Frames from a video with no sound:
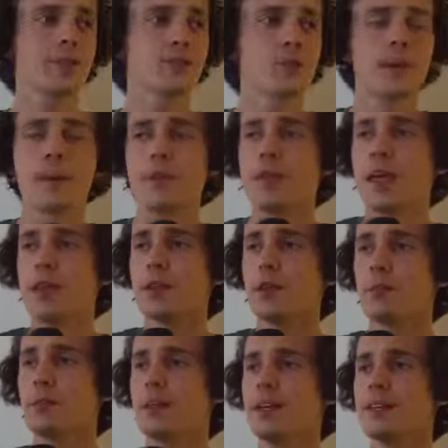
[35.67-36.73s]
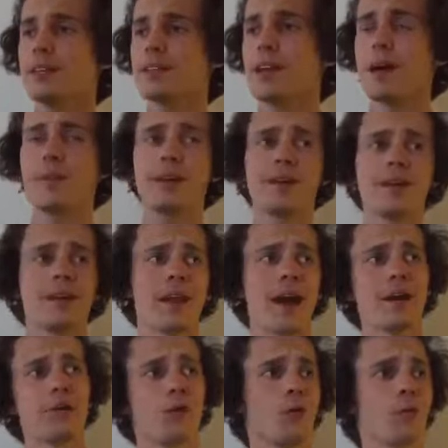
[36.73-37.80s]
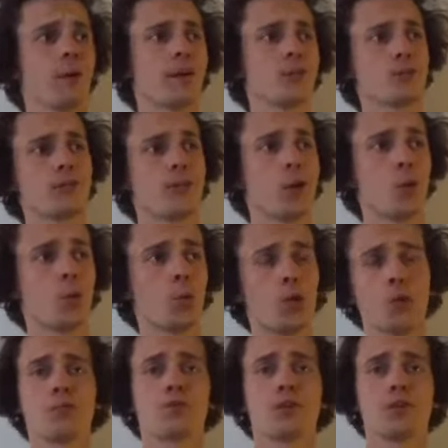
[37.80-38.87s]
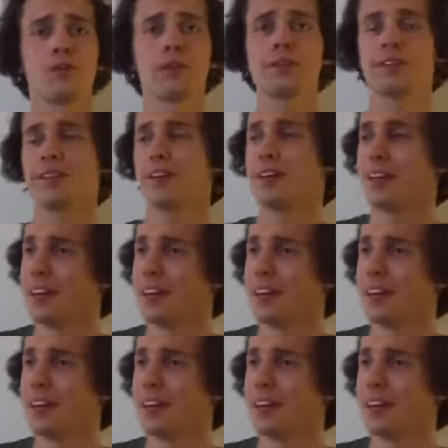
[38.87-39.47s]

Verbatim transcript: You guys remember that little place? I mean, nine whole months with no womb service?